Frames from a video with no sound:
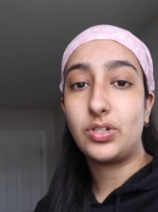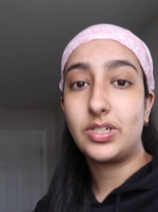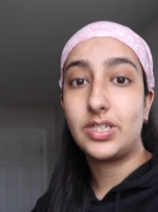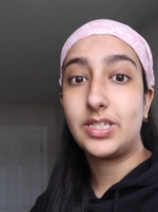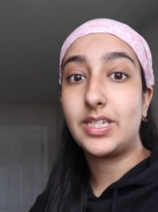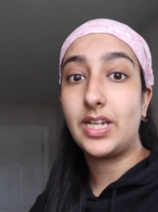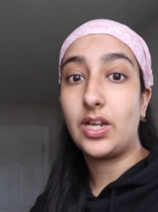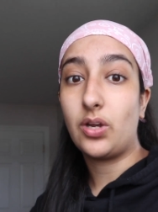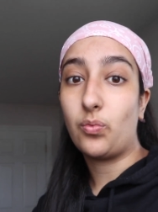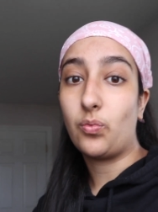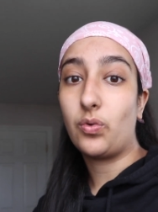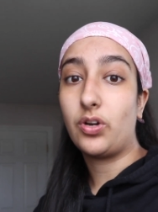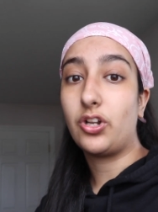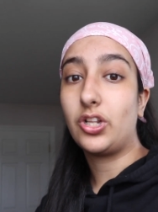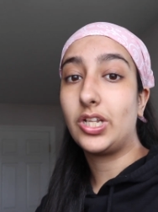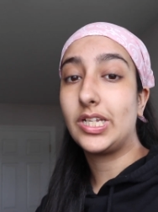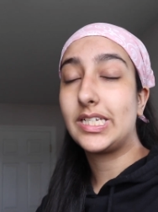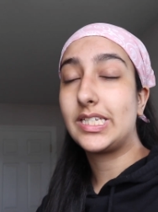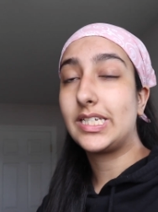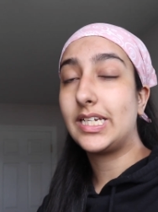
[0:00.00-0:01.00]
to sit on one
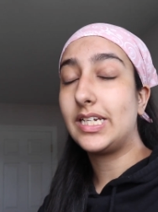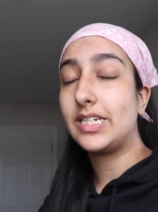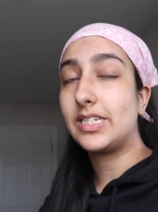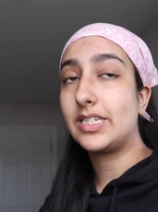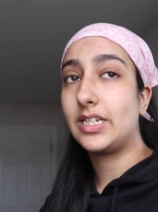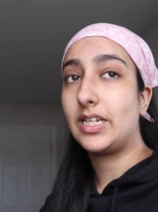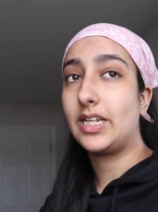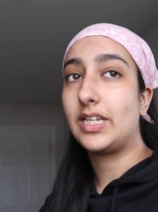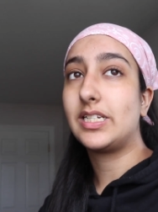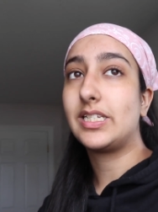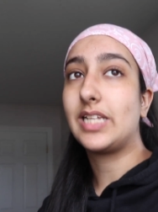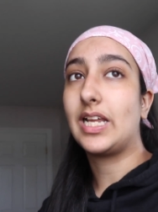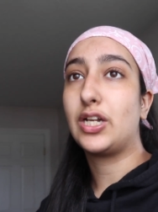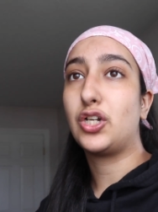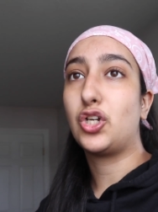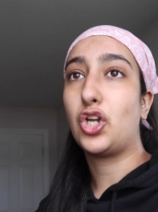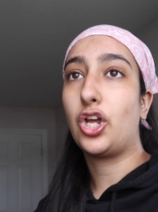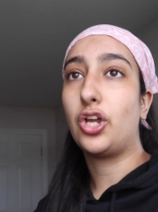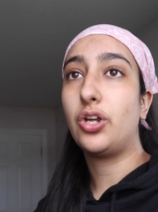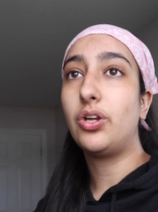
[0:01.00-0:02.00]
of the seats and they said
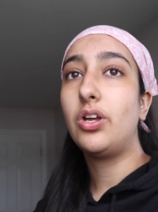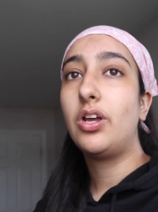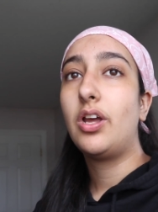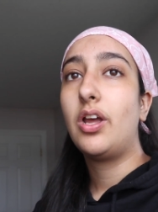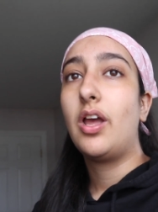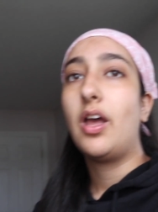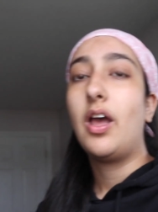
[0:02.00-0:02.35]
no